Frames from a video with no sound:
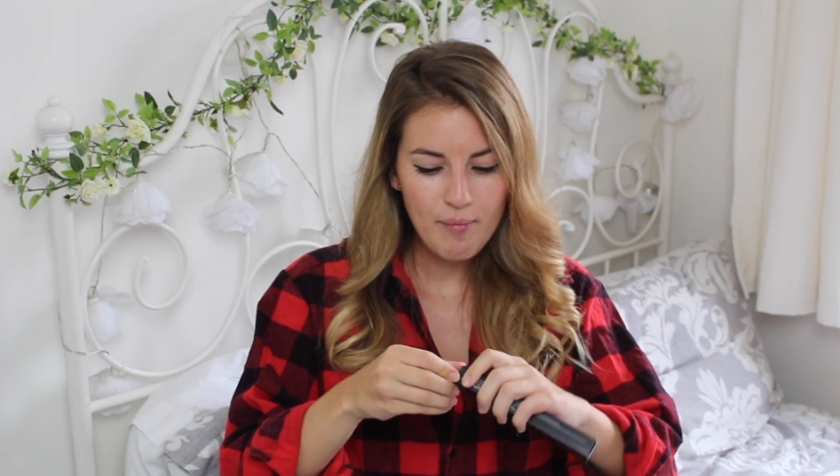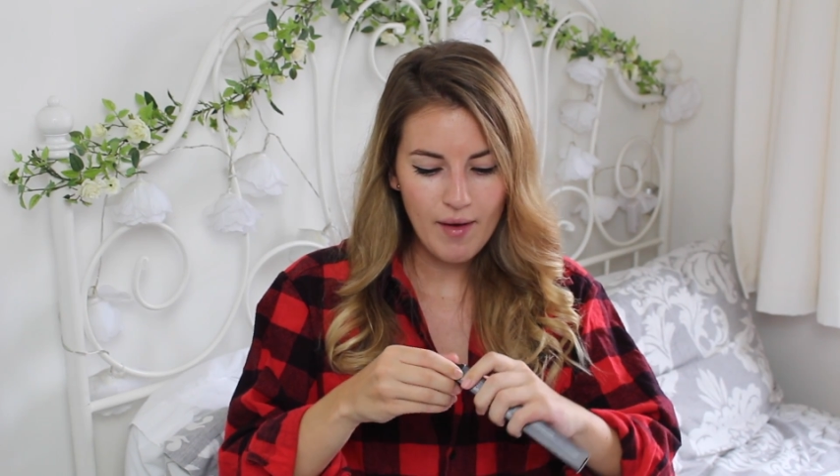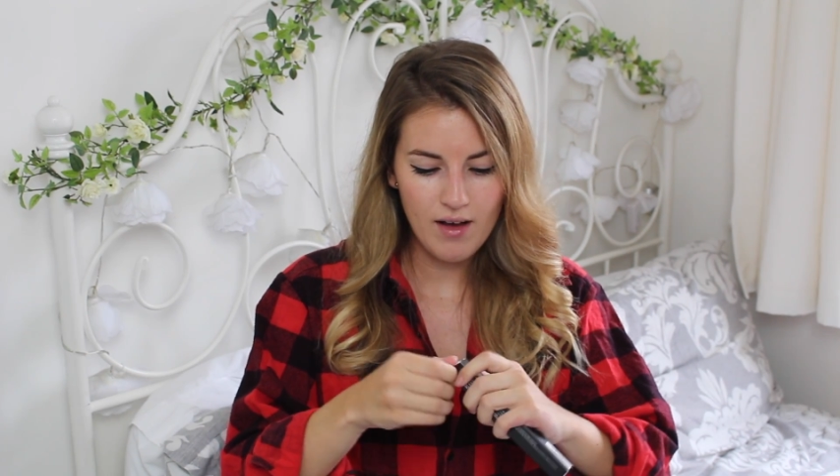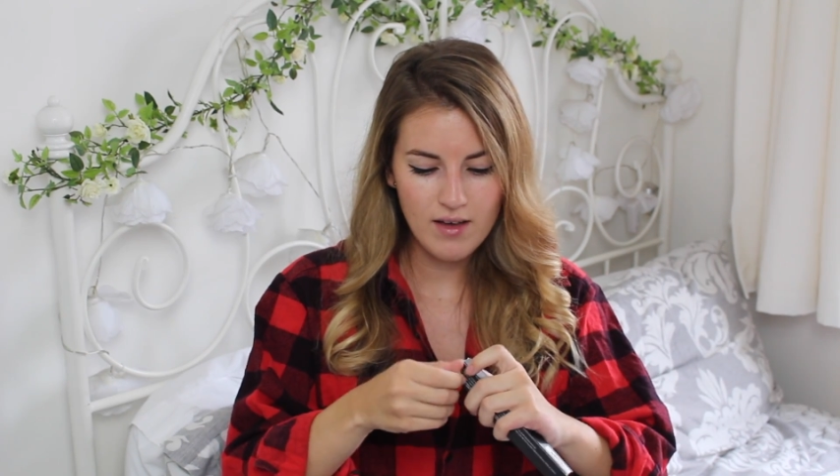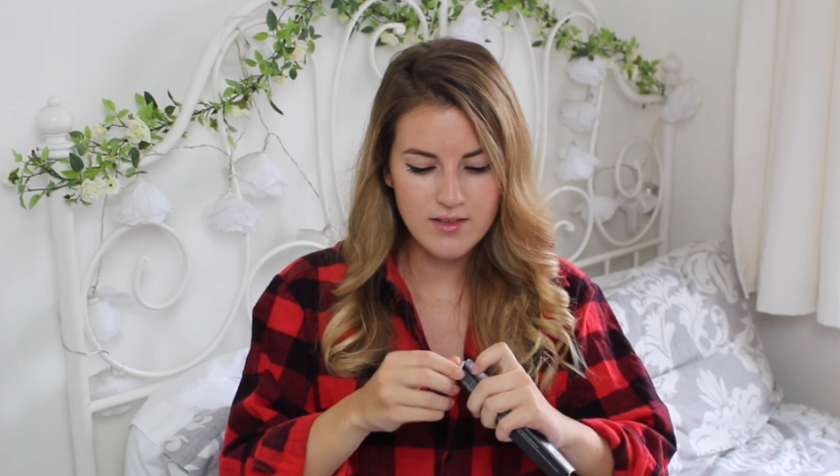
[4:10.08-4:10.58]

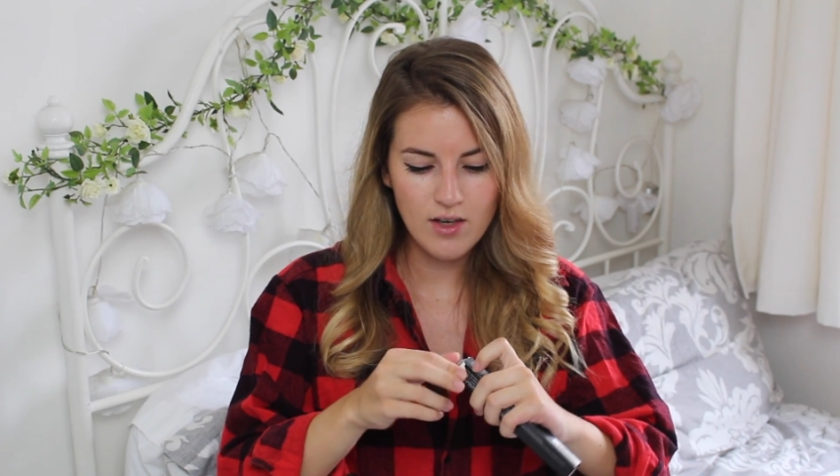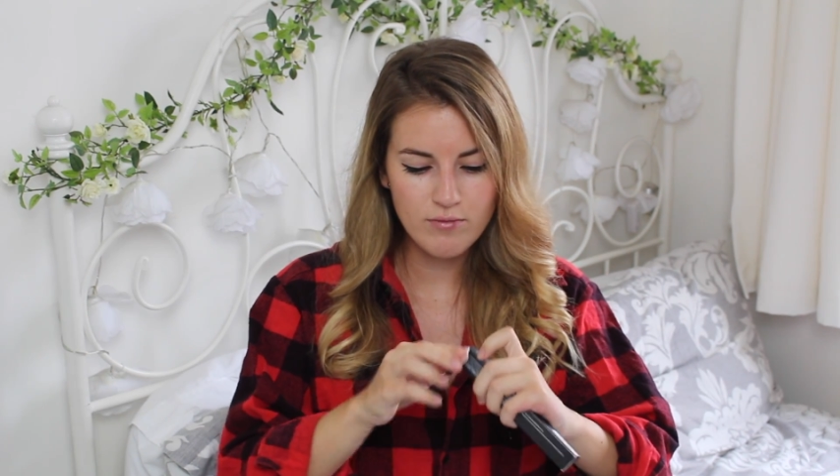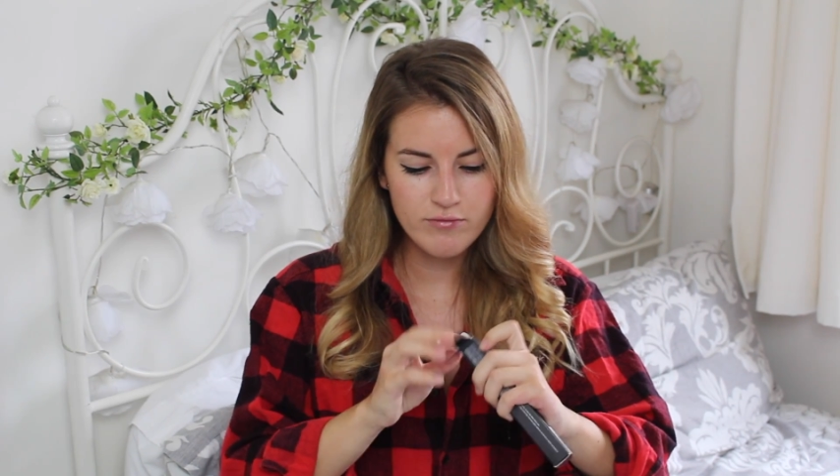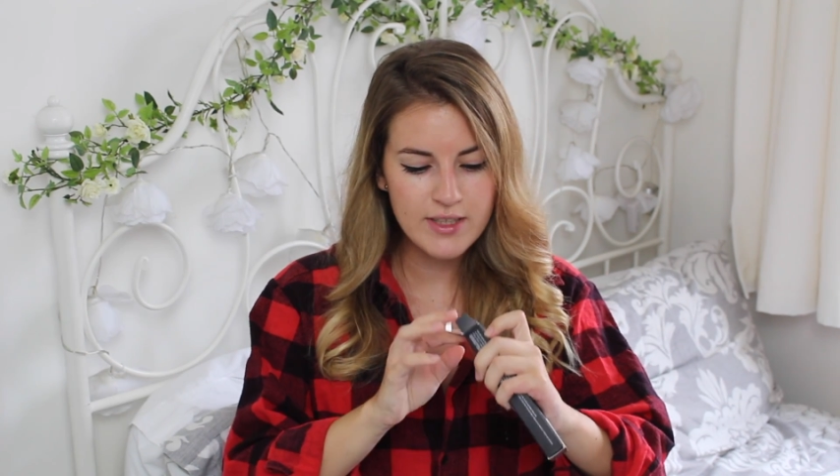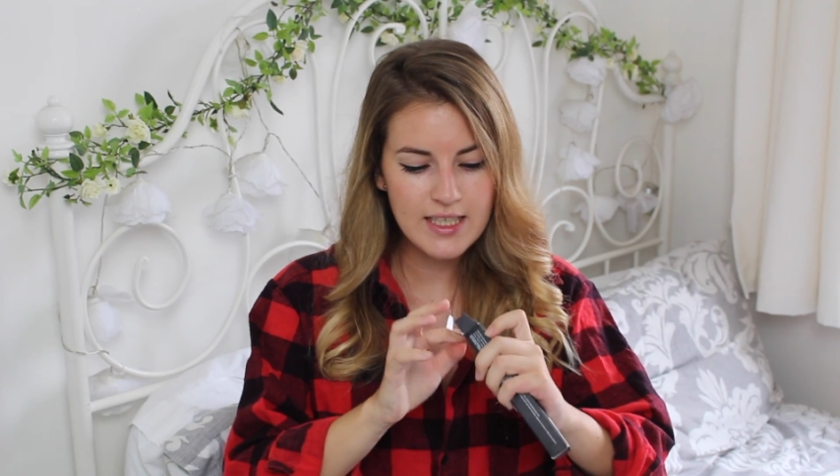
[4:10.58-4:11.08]
but
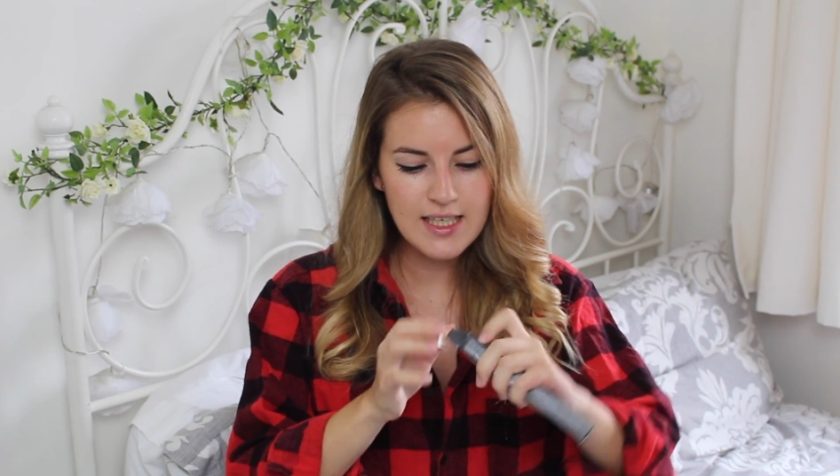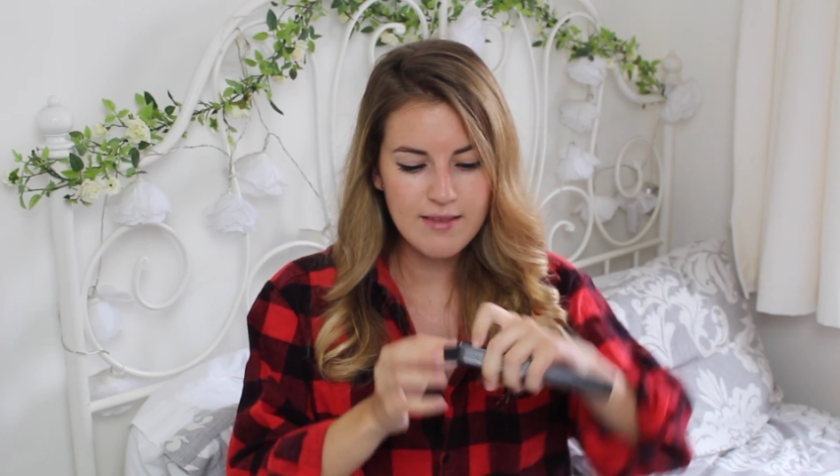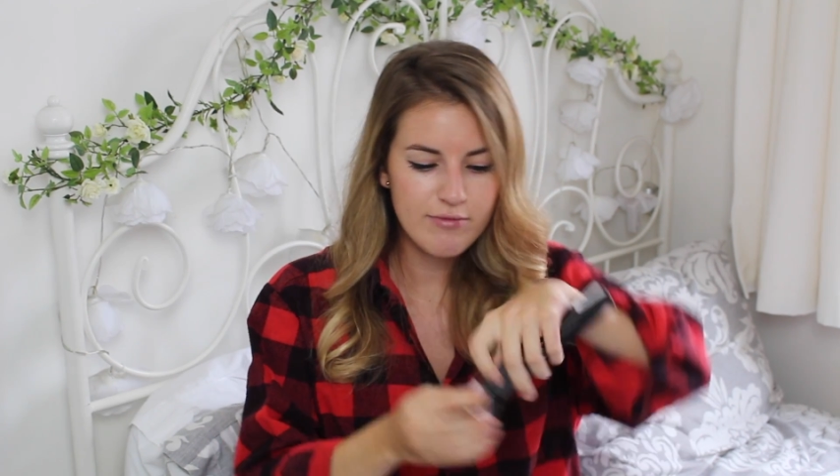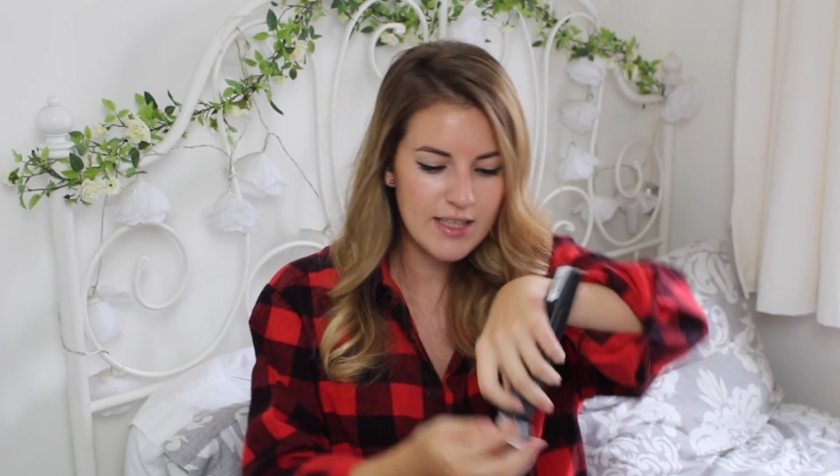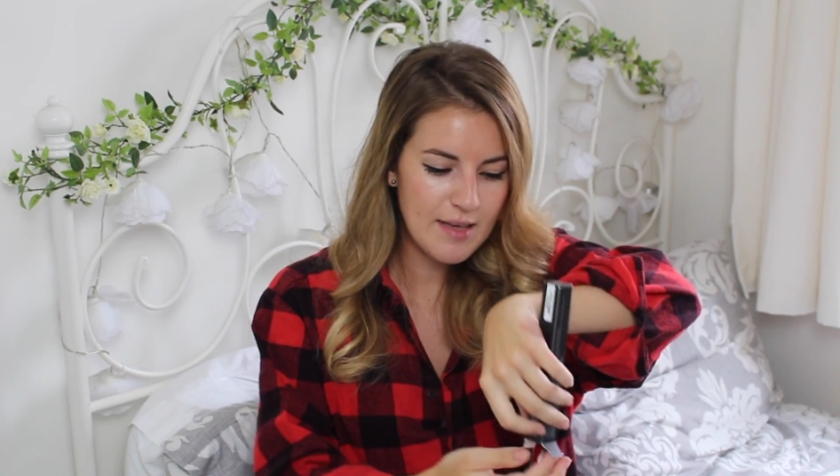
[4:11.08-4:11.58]
I'm
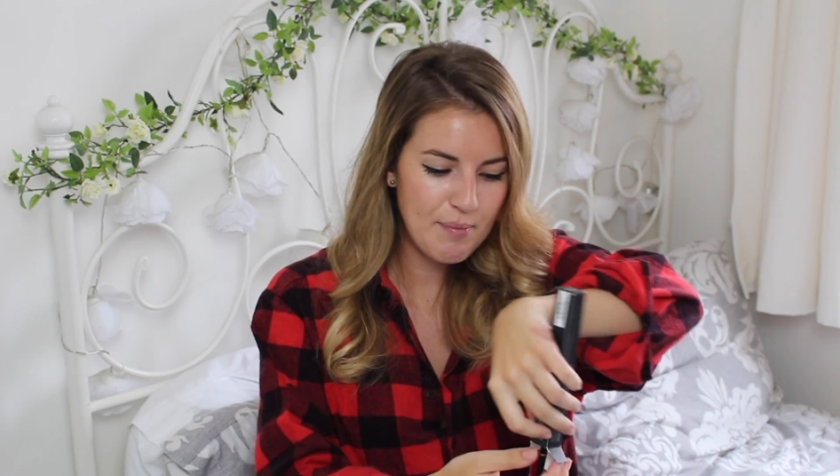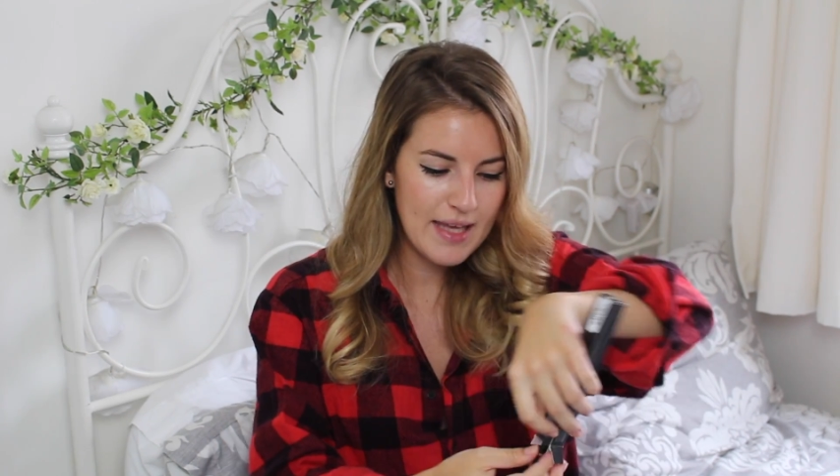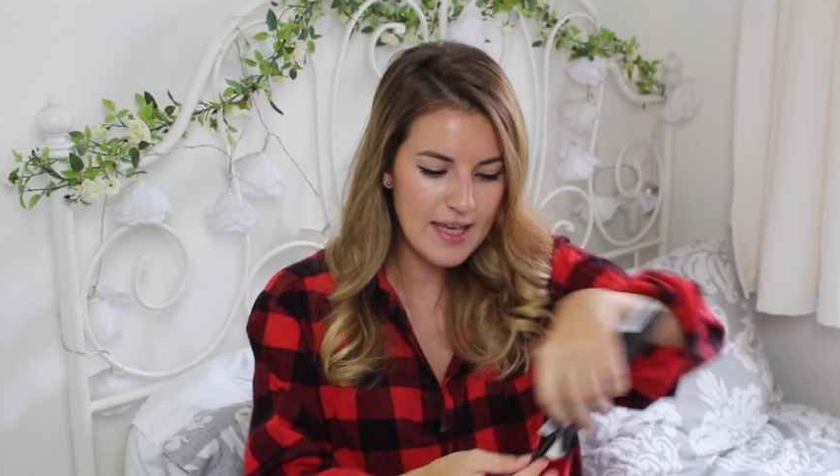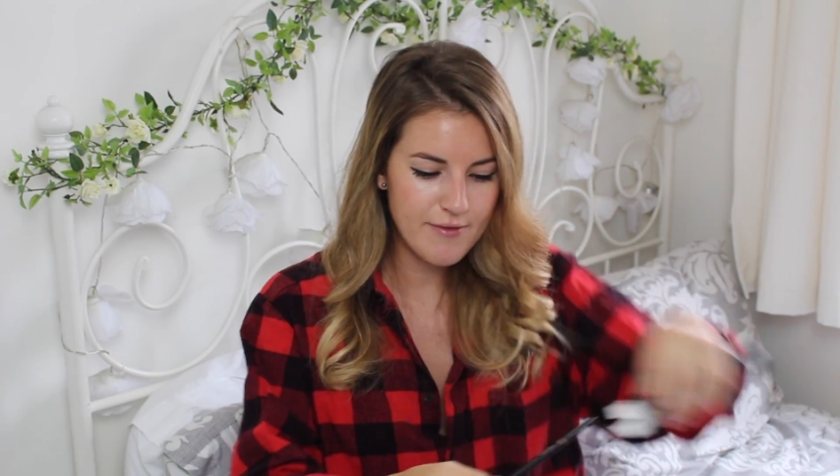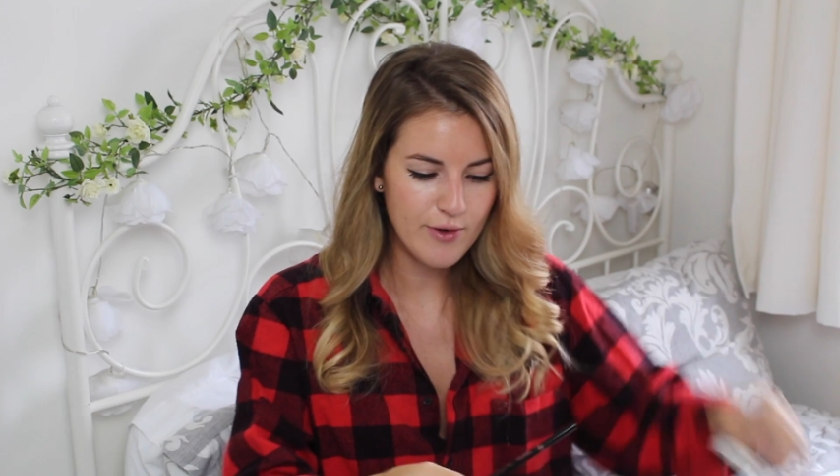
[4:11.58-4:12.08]
really really
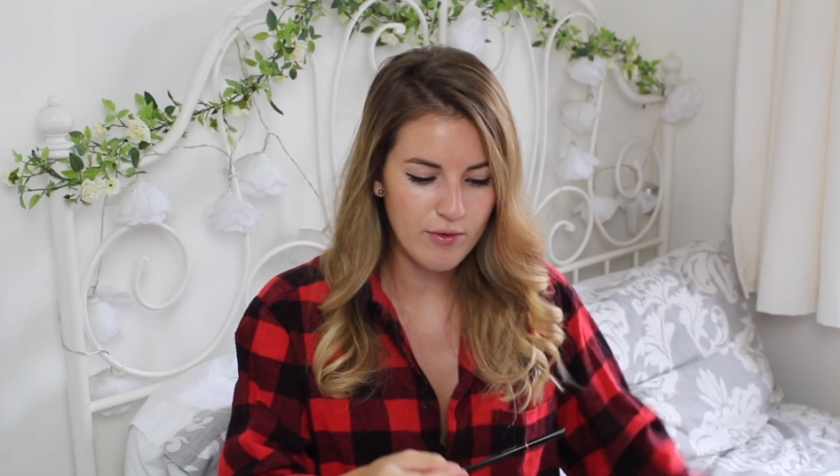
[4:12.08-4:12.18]
peeved